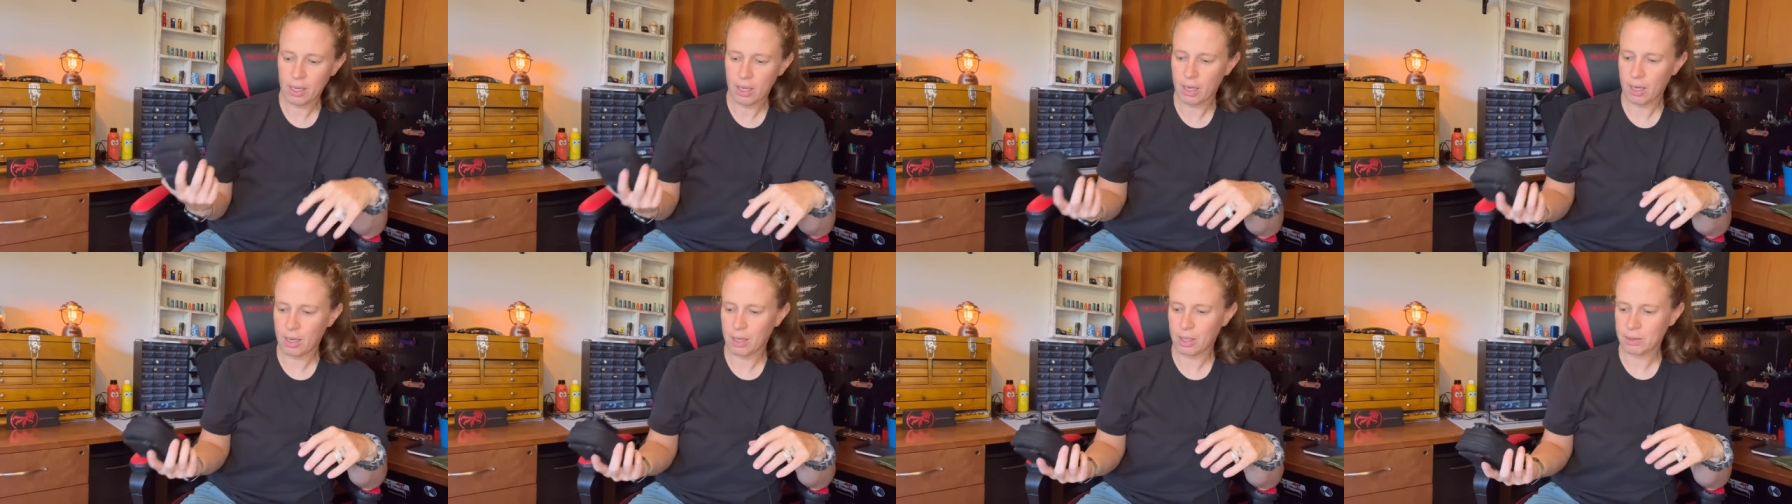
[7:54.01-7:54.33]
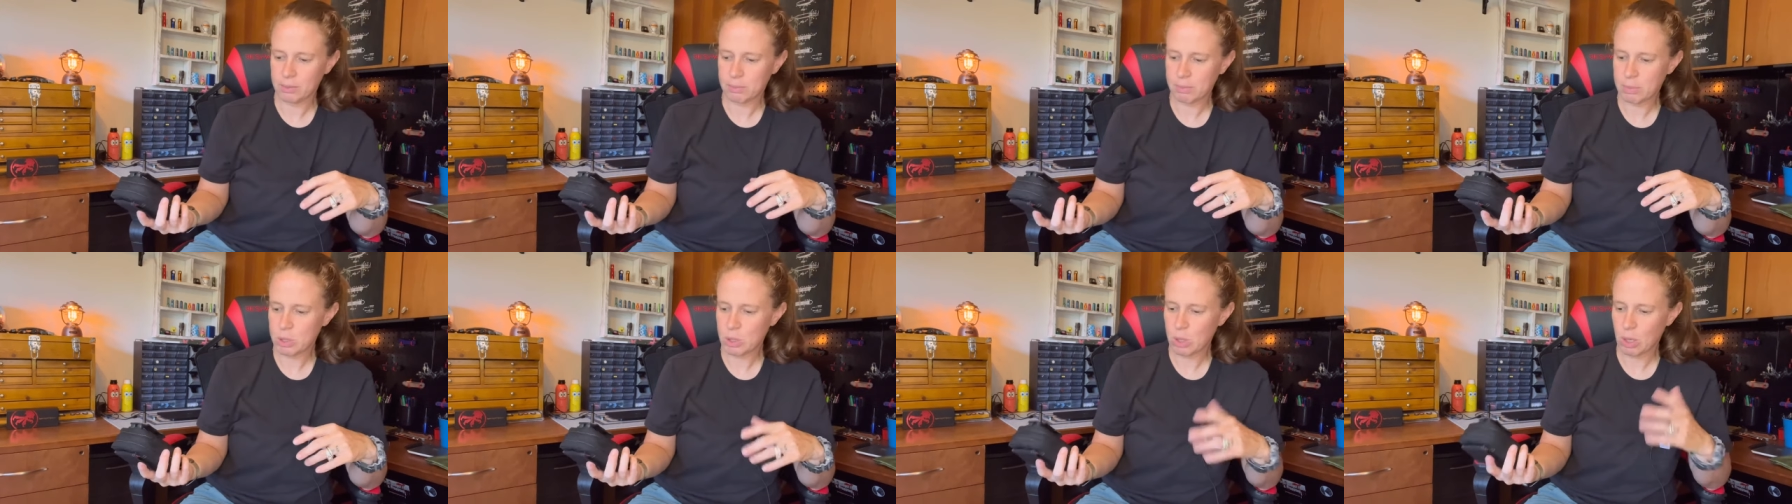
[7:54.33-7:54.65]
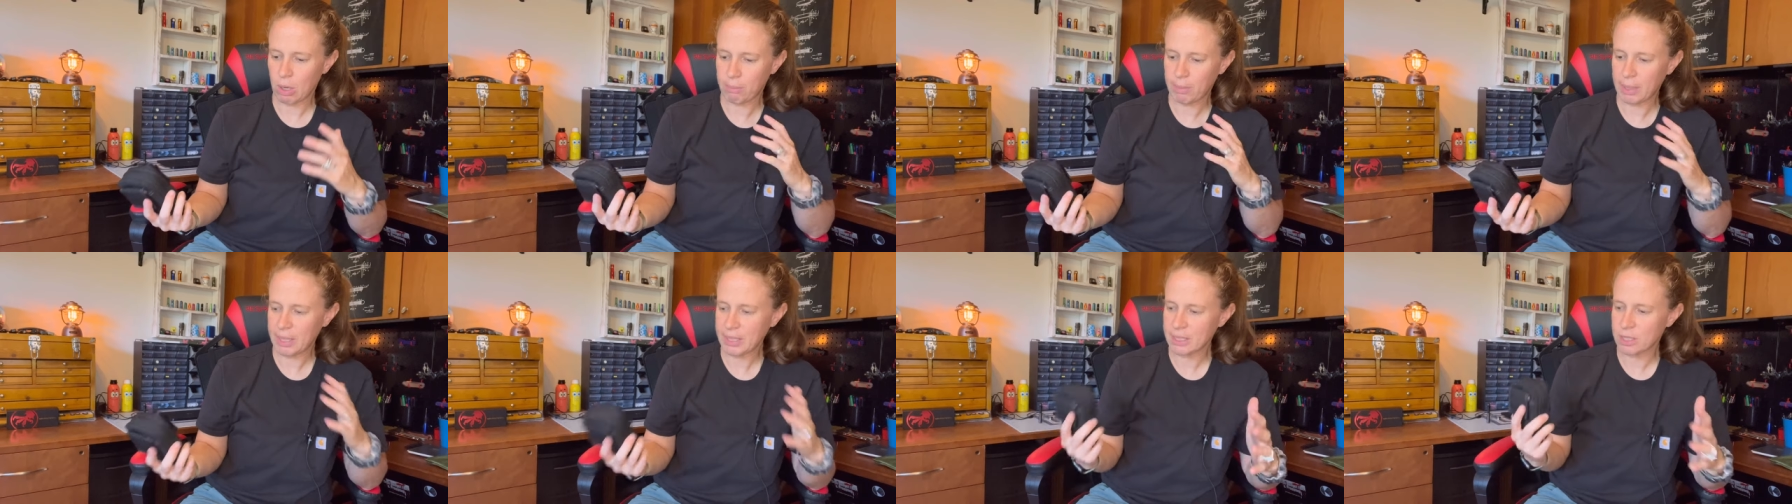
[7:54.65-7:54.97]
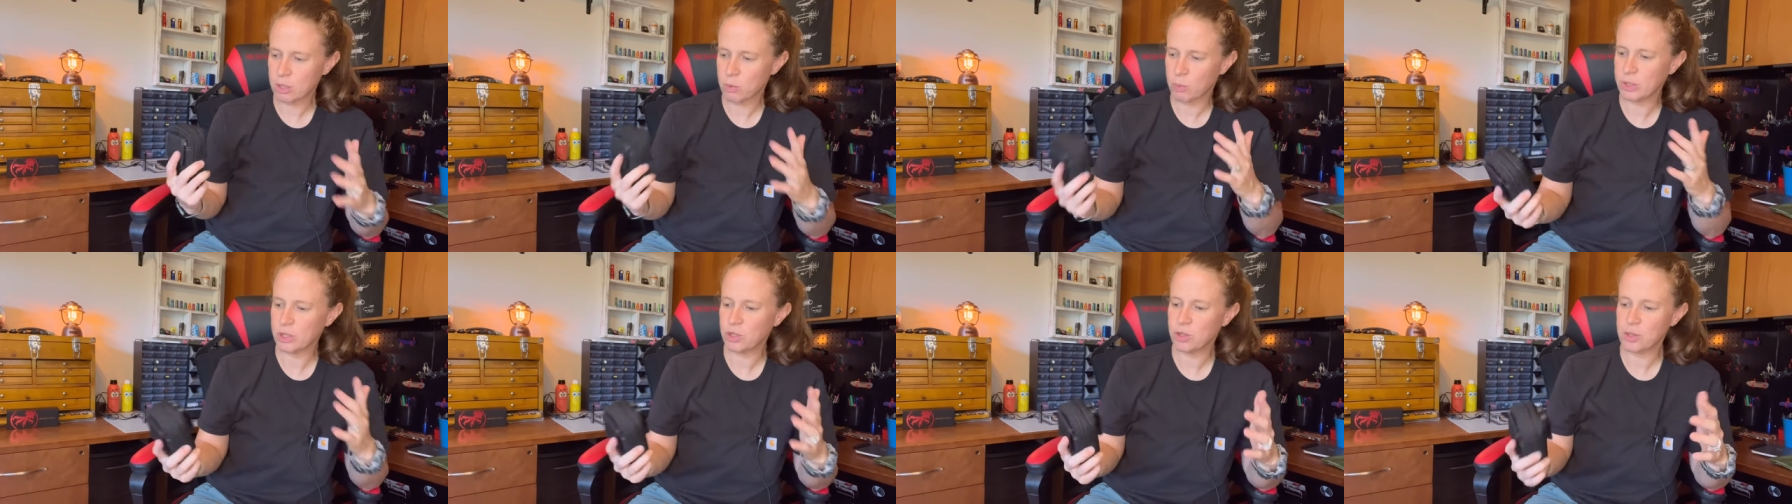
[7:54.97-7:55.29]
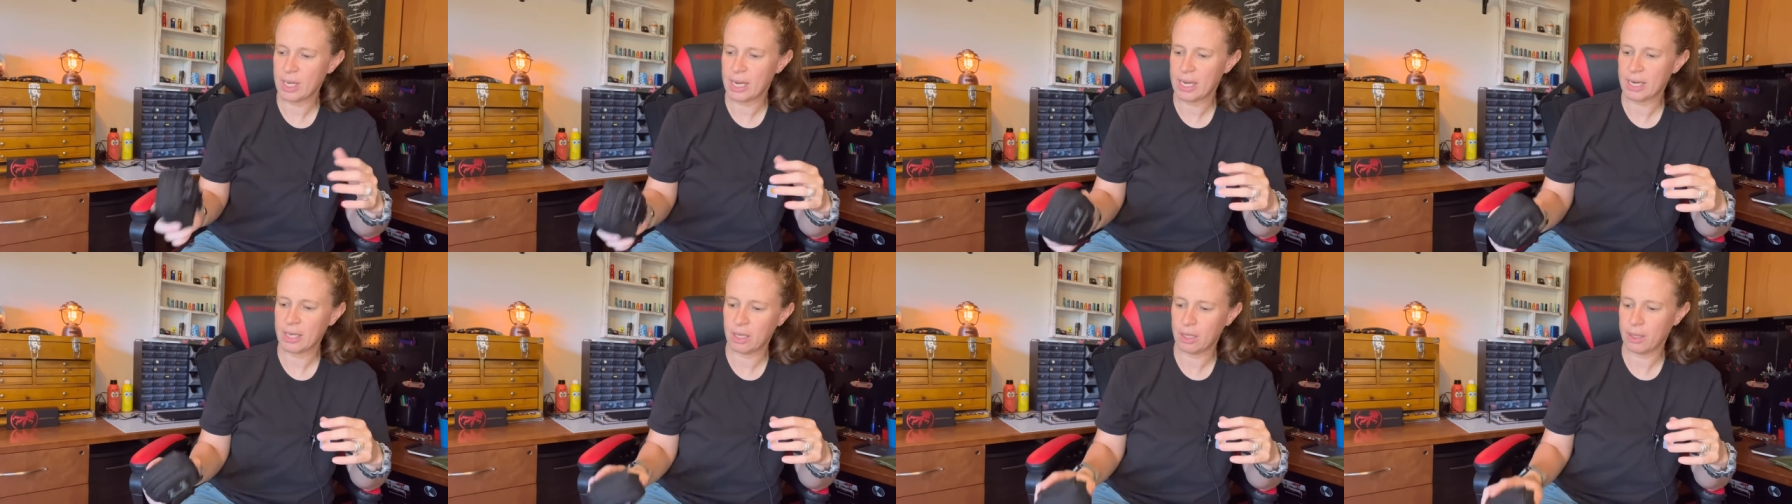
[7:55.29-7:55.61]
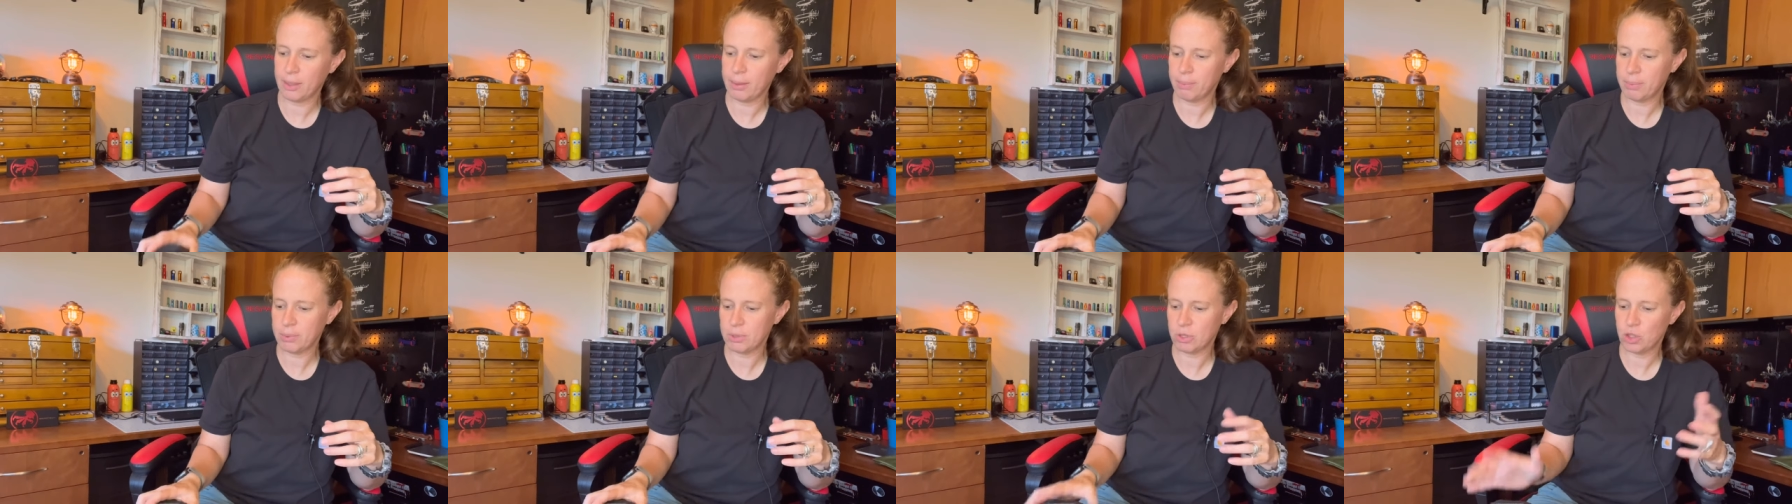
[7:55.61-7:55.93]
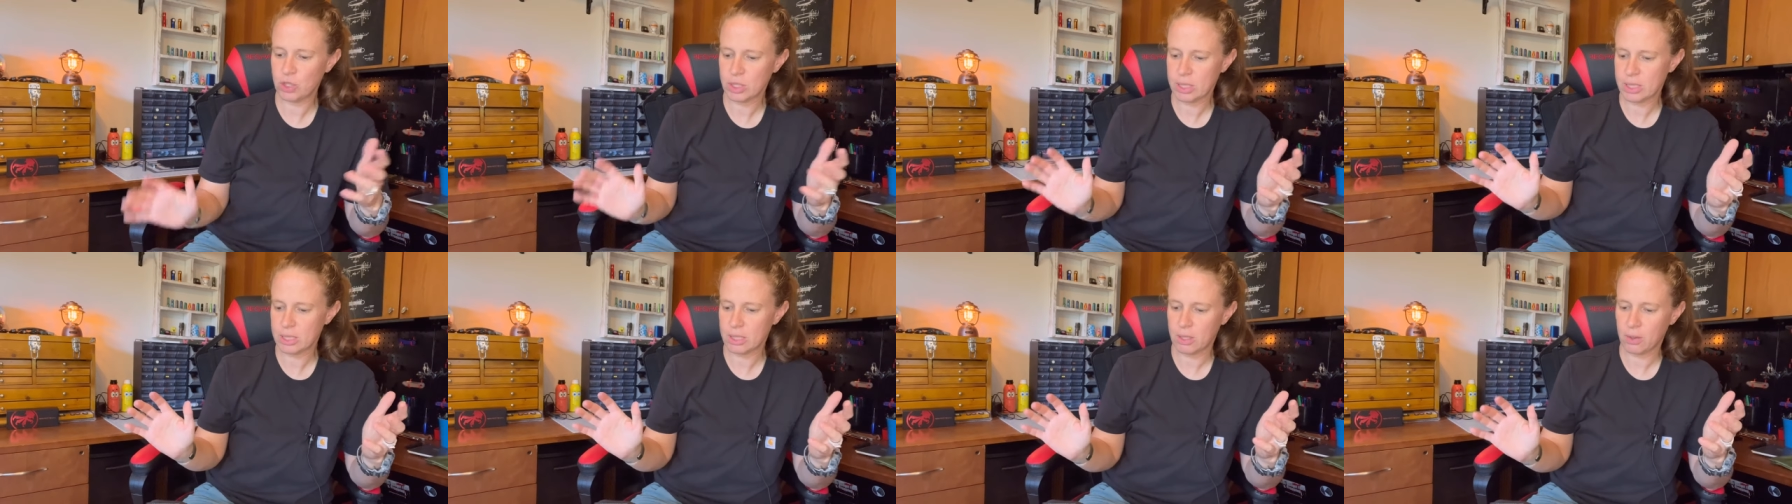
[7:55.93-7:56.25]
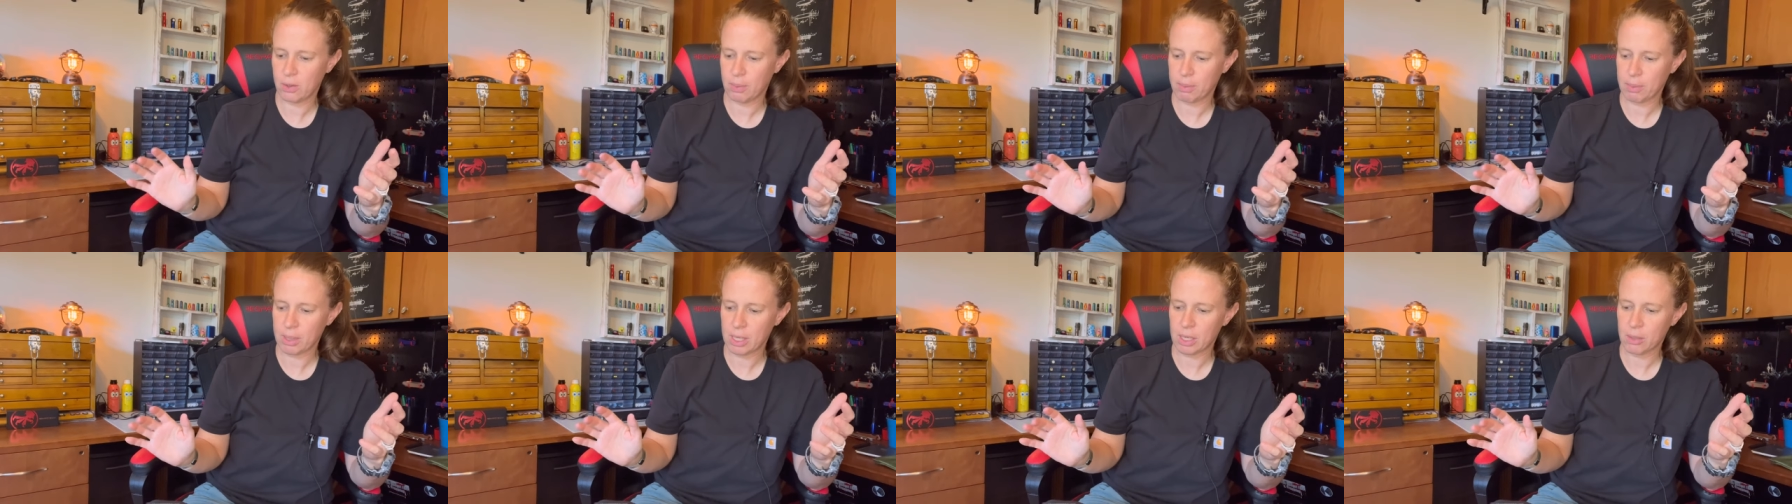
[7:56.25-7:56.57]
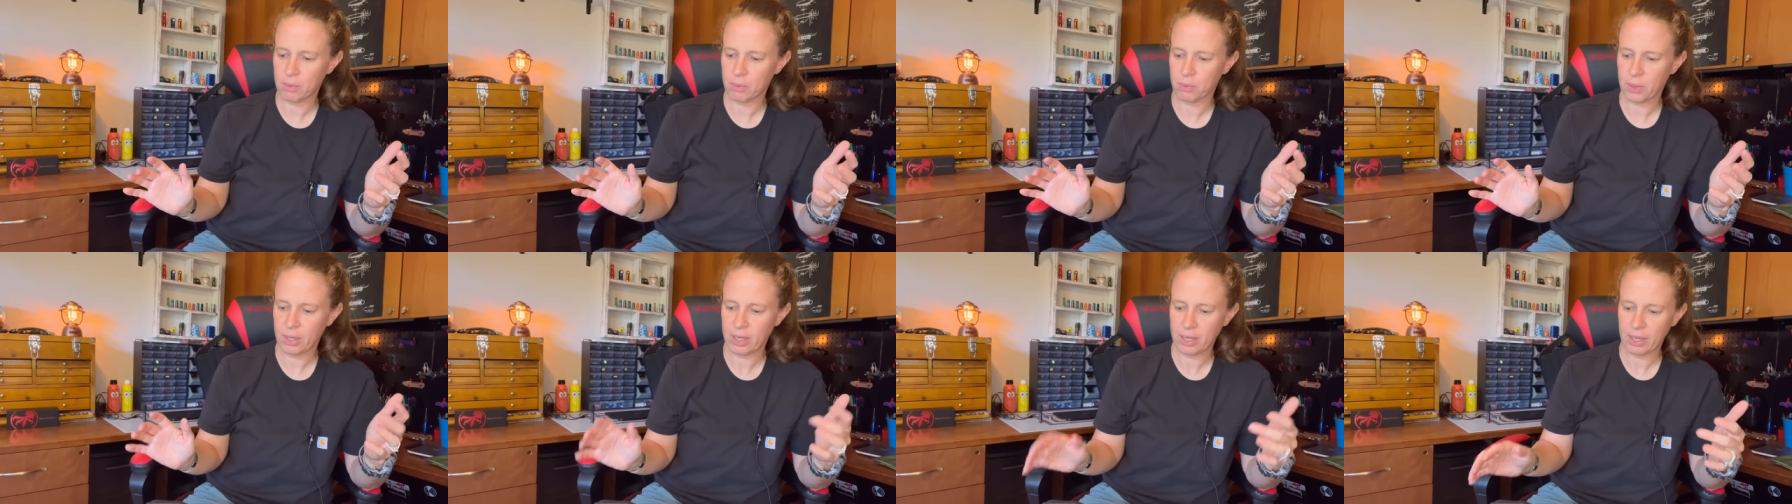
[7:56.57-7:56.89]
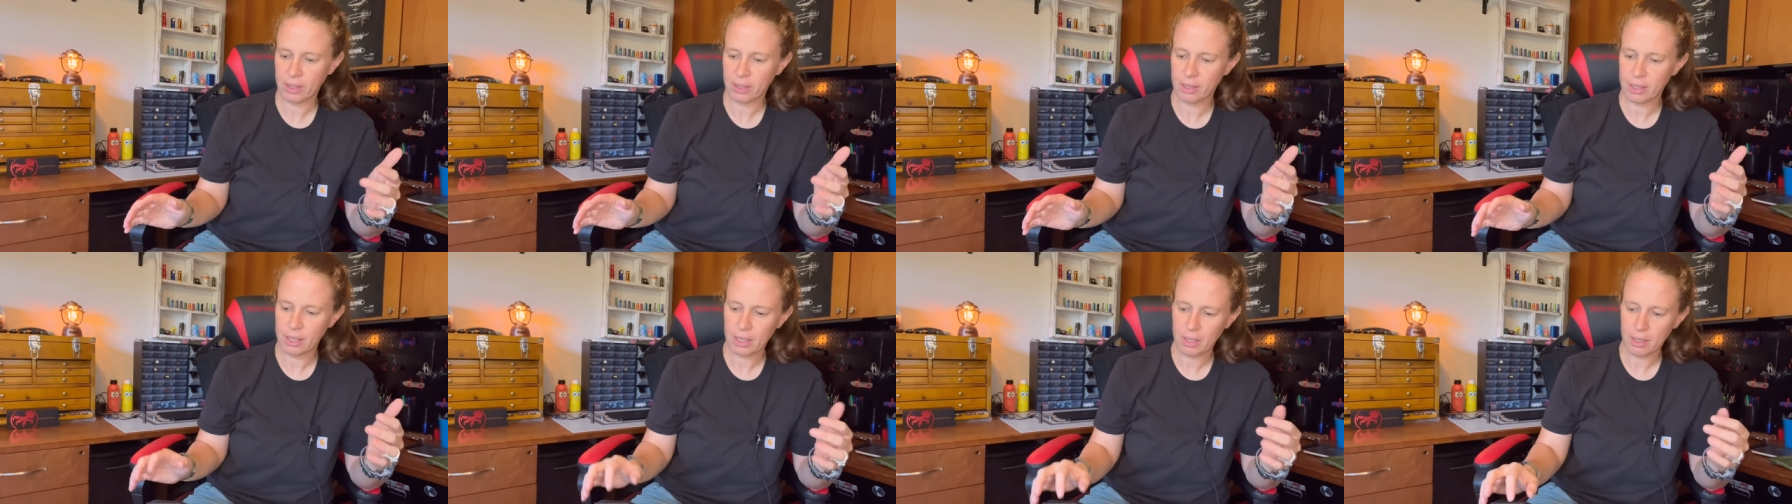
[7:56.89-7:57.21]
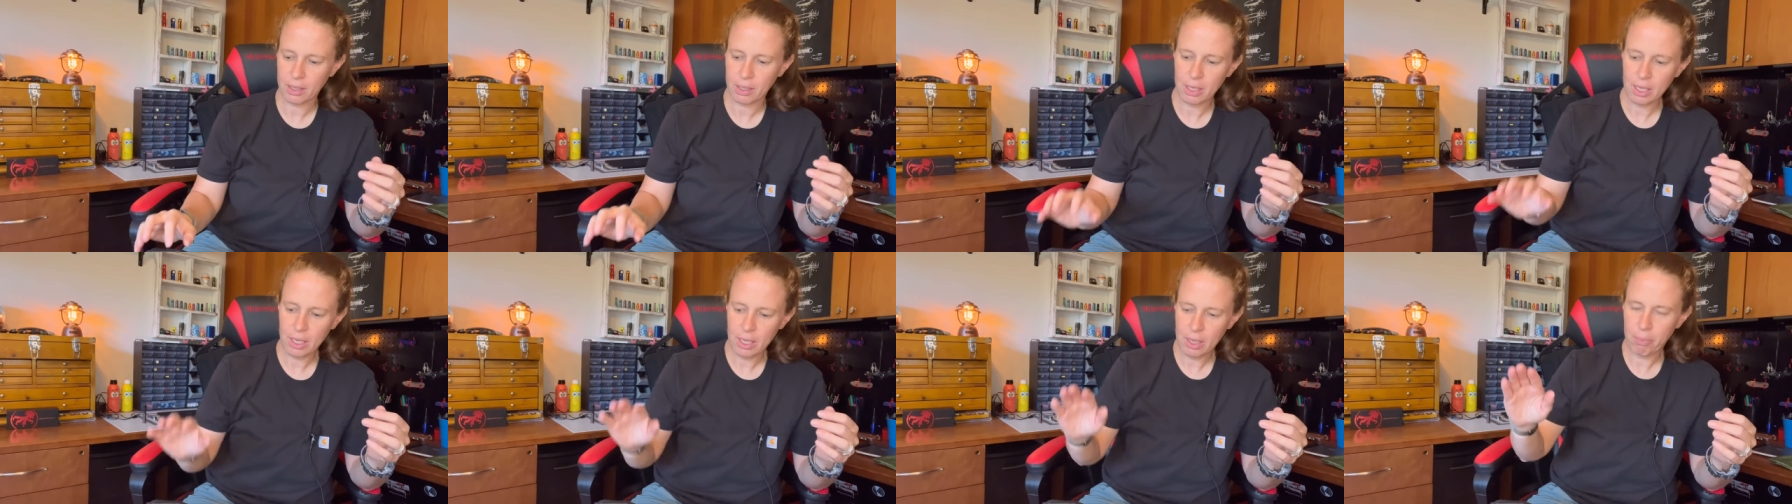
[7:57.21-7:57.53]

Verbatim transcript: Um, so I might switch that up just so I'm not redundant,